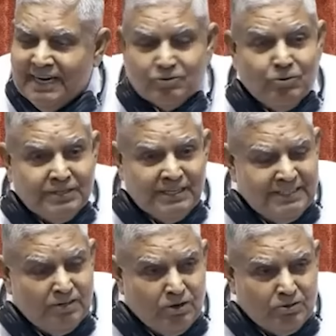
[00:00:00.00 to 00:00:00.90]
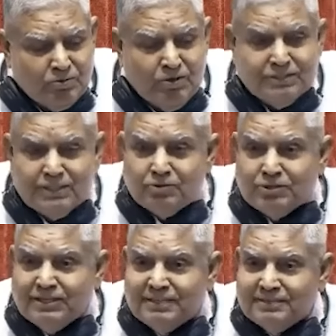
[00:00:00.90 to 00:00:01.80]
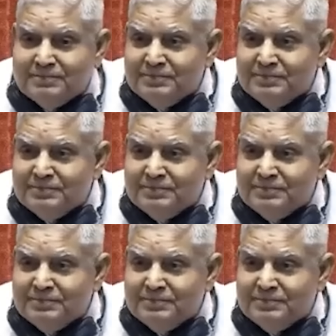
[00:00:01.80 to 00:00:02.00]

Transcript: are quitting their oath to constitution.